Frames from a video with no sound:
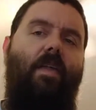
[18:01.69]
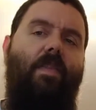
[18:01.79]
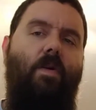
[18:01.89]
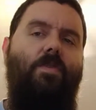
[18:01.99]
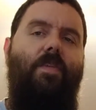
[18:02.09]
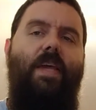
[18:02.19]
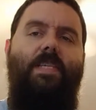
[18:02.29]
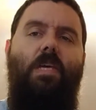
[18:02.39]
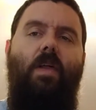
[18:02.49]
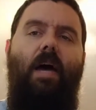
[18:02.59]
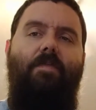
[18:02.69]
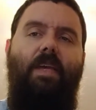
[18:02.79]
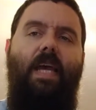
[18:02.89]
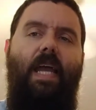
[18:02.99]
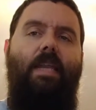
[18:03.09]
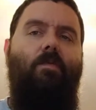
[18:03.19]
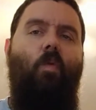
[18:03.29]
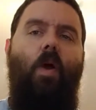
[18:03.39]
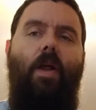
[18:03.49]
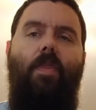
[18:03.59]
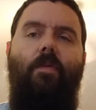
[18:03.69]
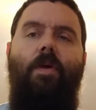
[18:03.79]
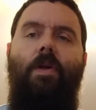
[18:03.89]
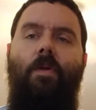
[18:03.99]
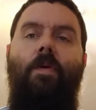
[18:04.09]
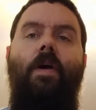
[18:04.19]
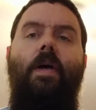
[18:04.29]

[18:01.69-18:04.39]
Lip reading: Those are things that you'll have to kind of work through